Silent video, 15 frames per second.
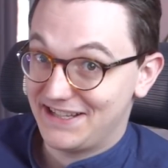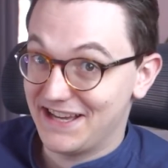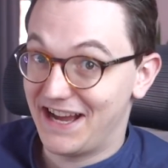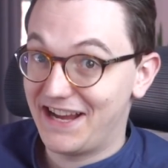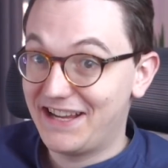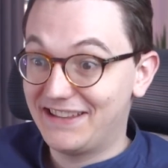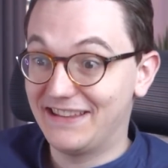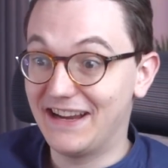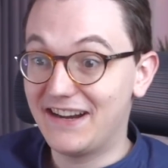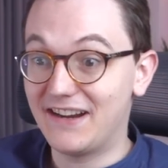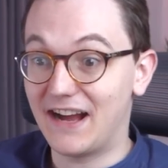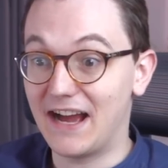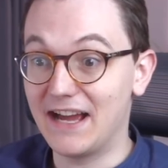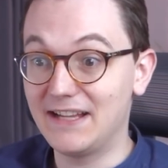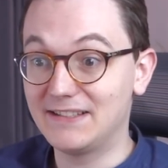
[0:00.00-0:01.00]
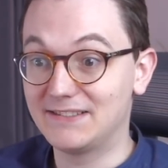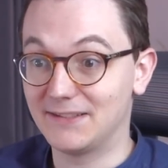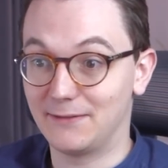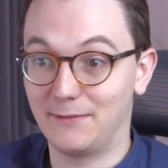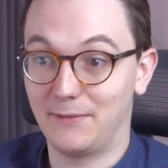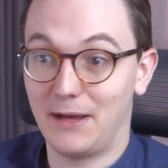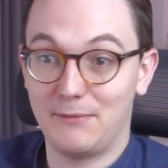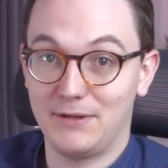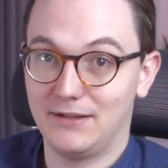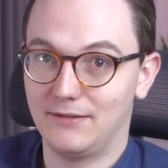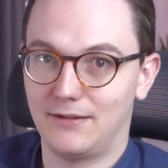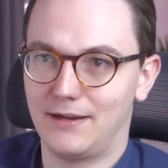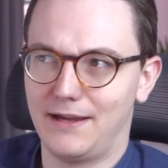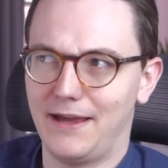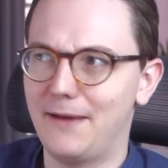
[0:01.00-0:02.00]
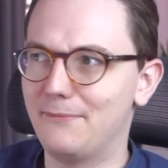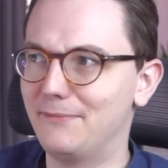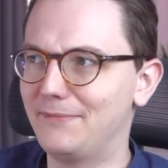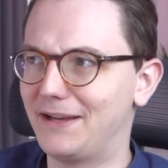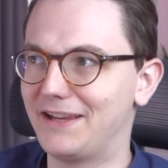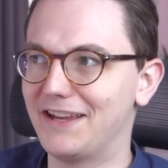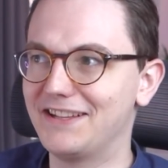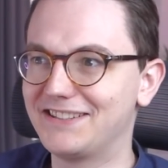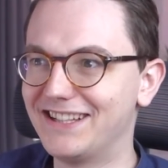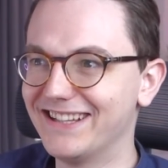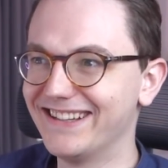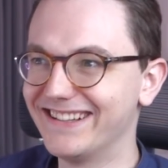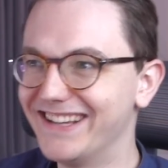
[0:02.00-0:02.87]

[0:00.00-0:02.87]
guy in their eyes. I mean, I am, I guess.